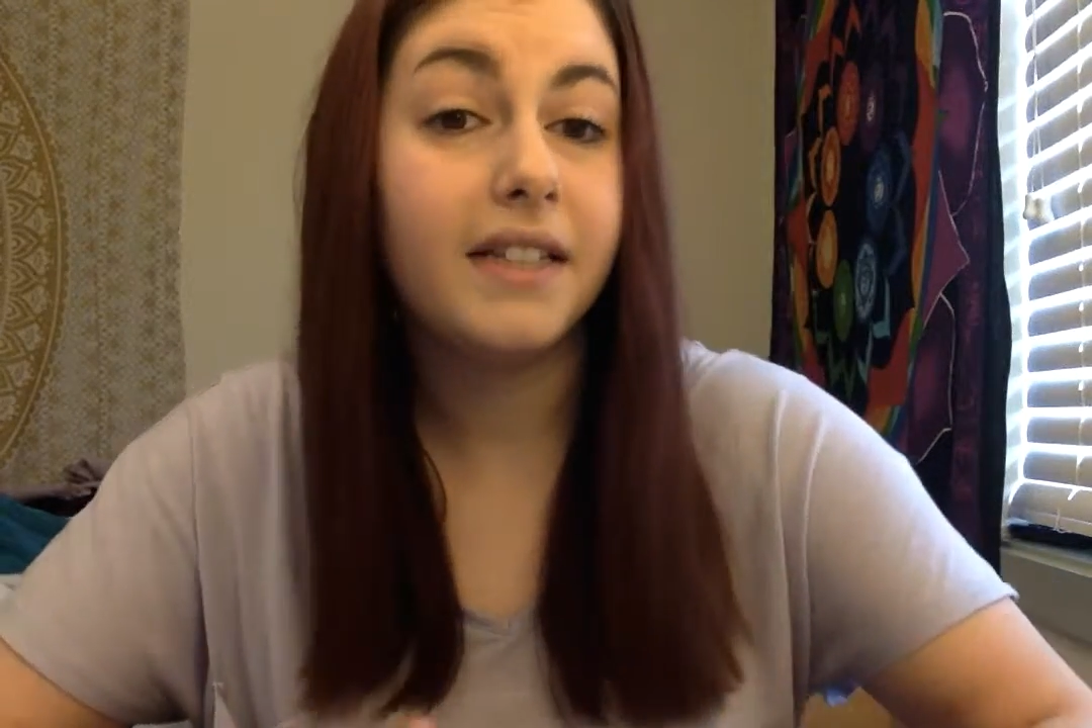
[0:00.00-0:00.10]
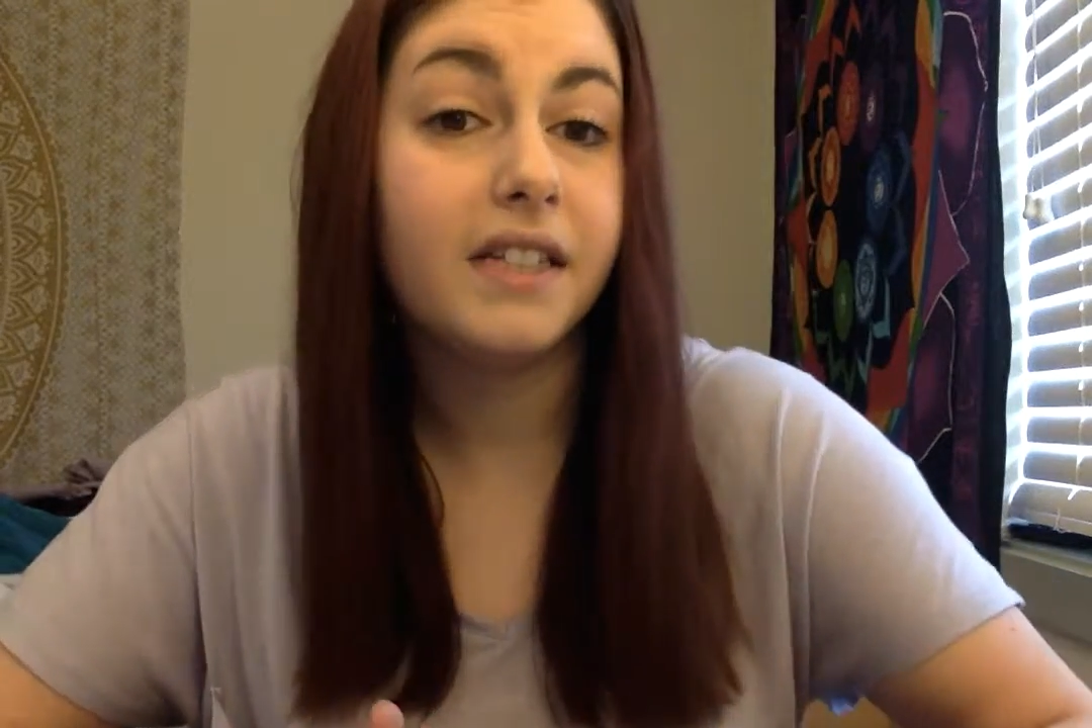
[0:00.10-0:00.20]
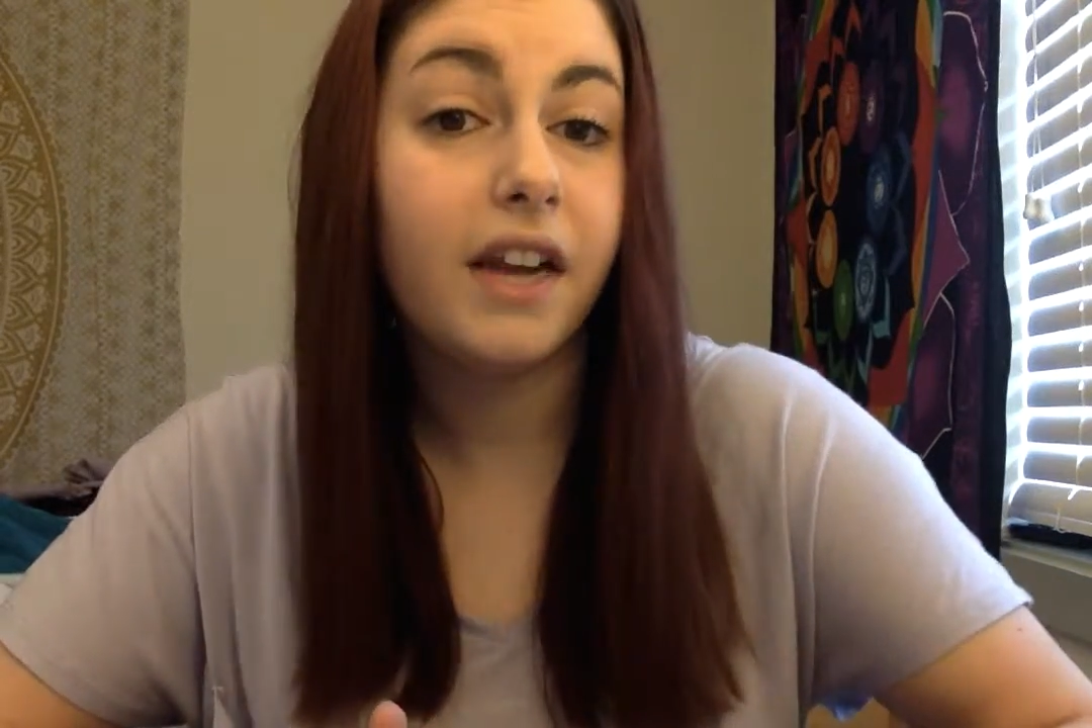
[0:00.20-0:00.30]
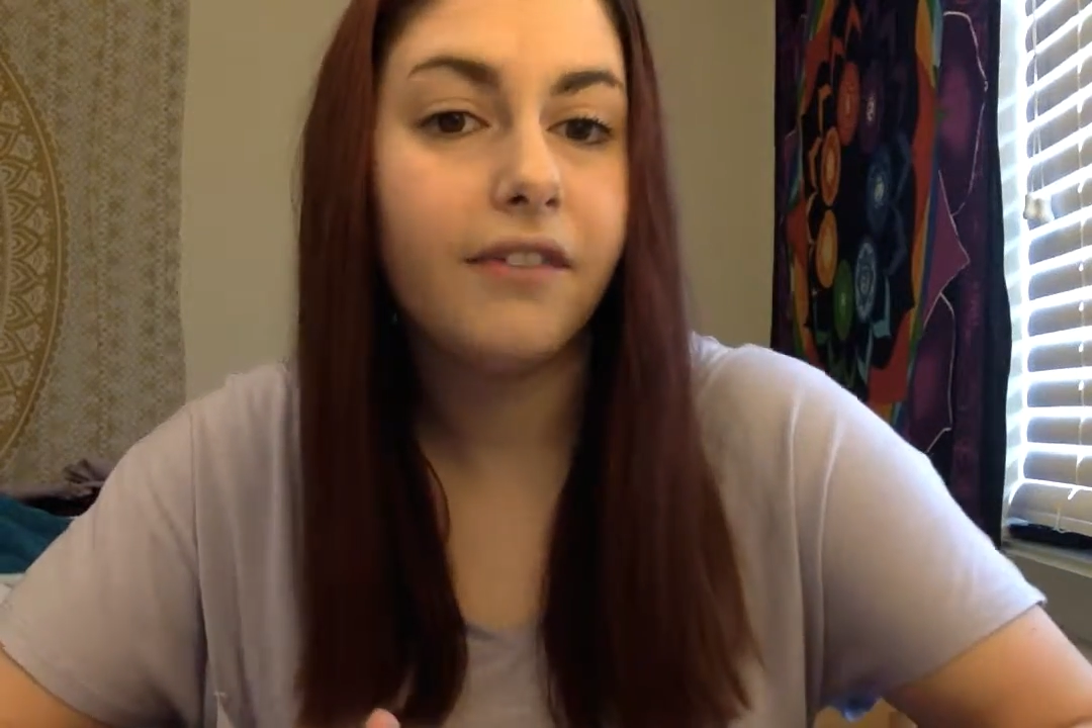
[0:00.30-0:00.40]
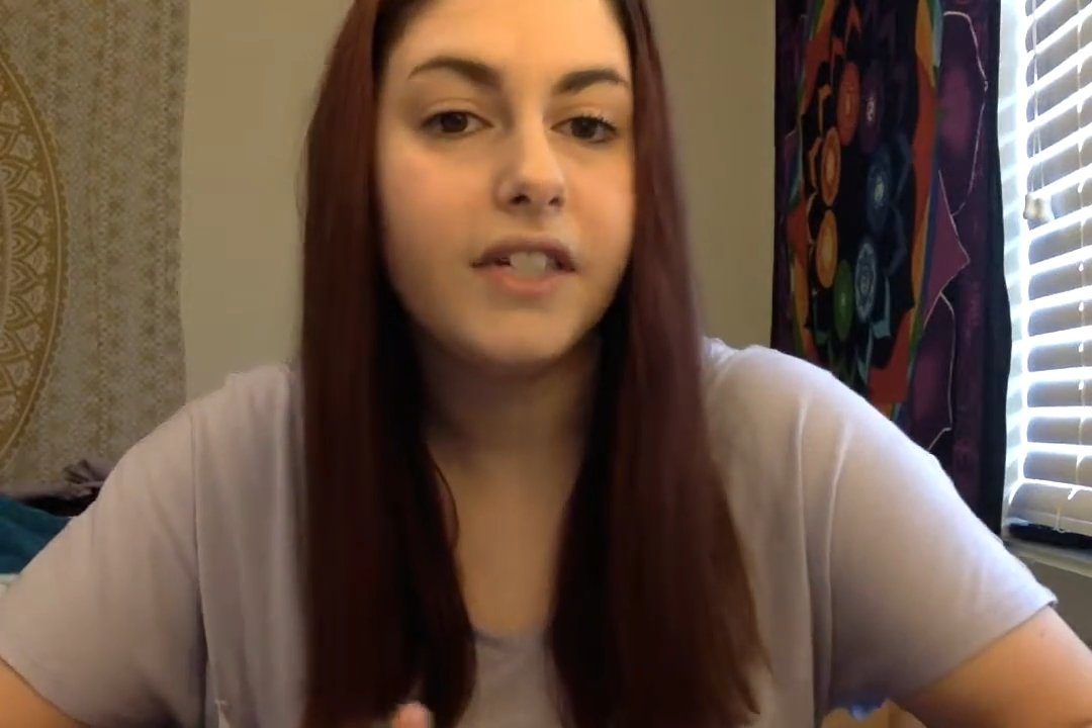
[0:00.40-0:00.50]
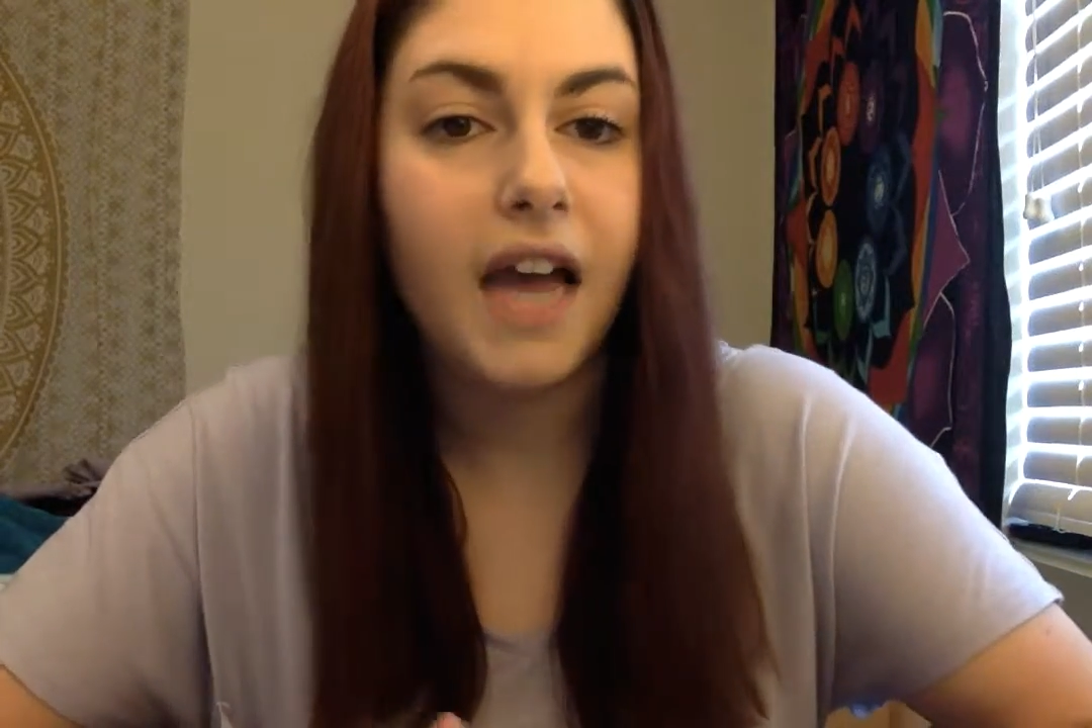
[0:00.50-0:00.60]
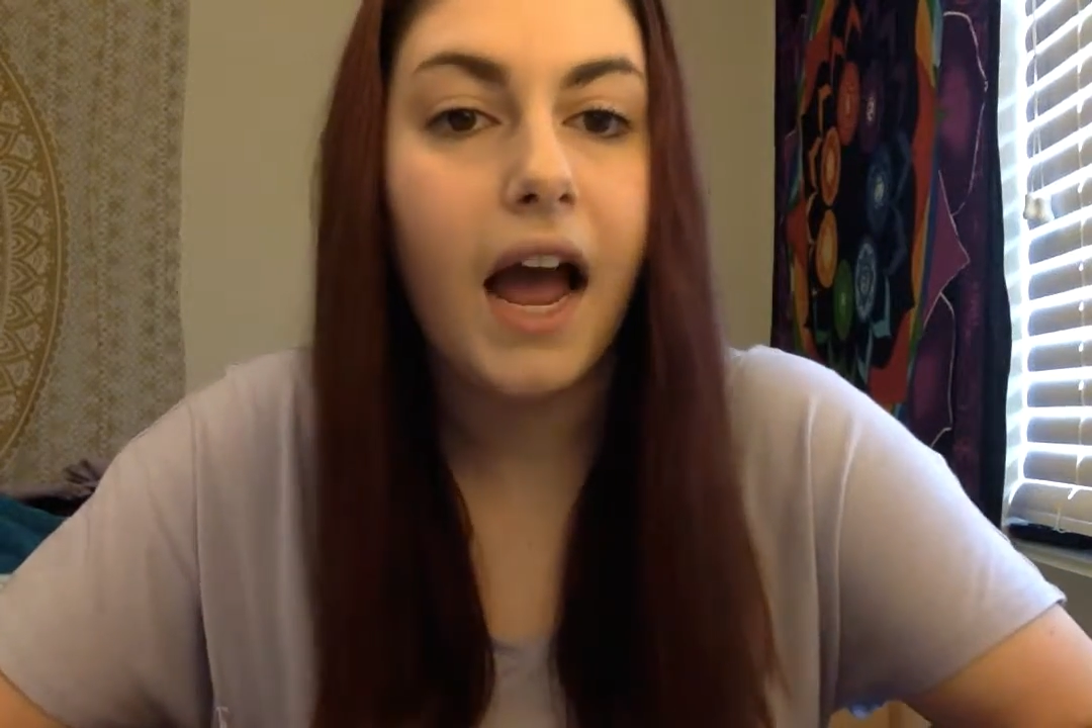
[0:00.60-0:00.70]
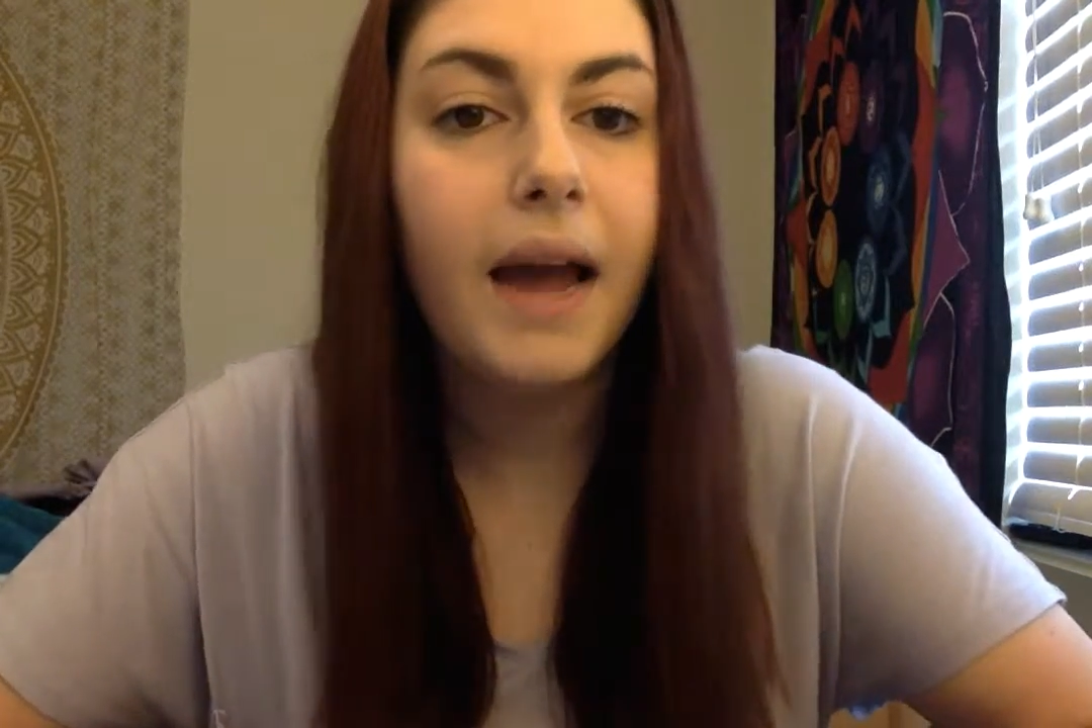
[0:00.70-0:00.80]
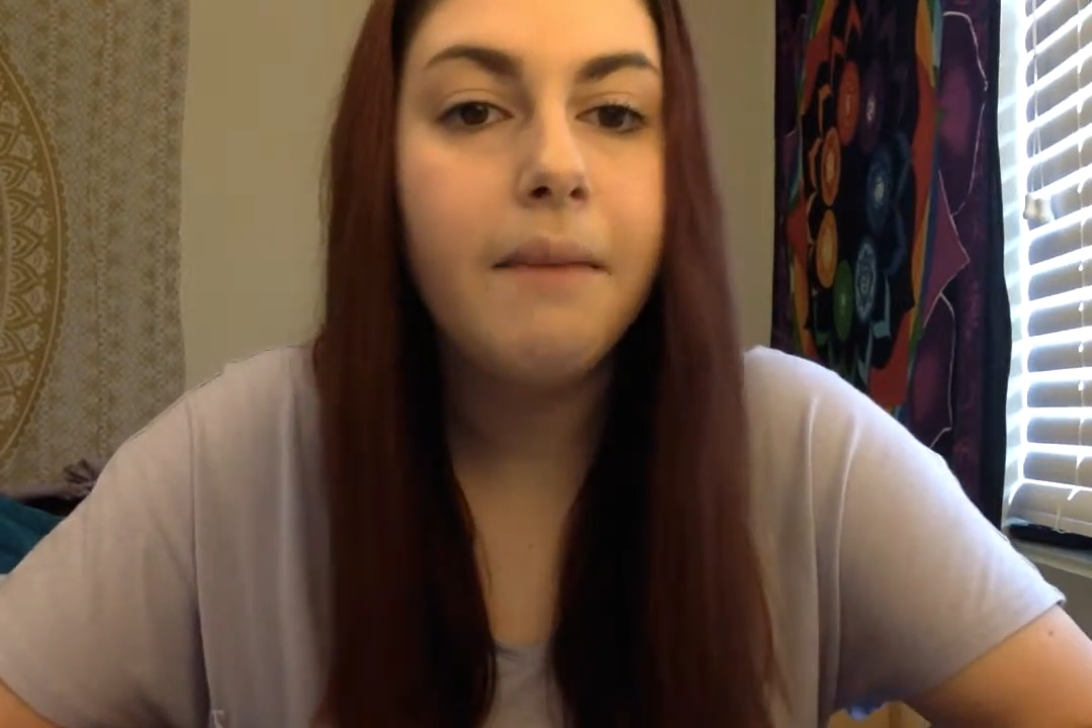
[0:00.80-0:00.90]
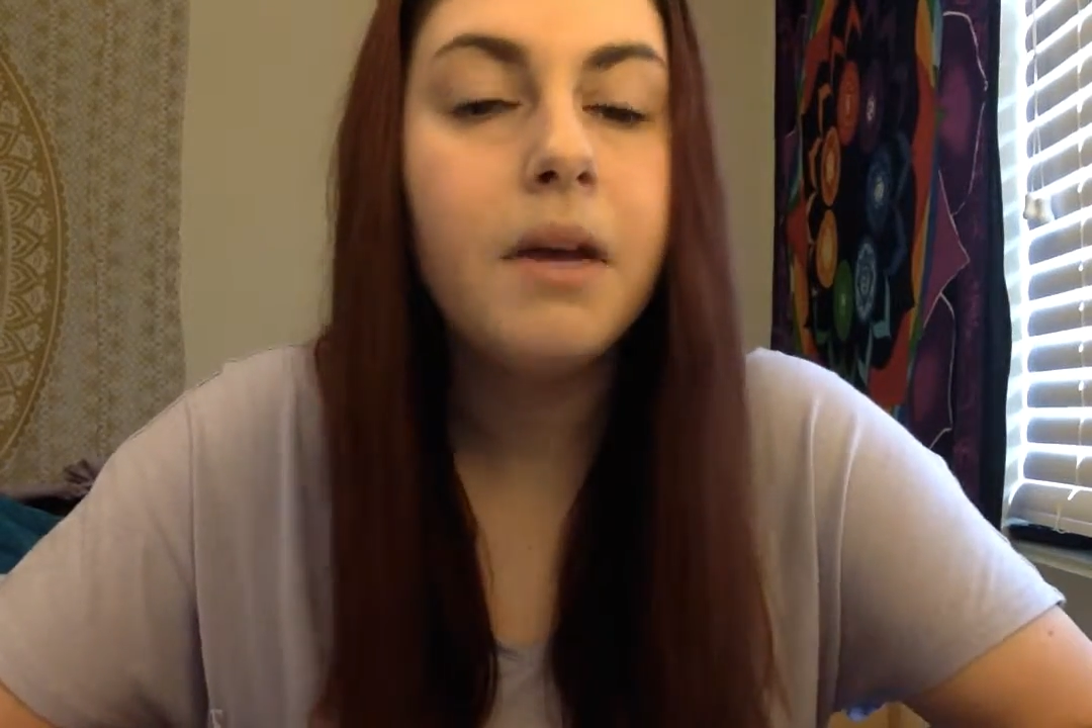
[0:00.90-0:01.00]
every time,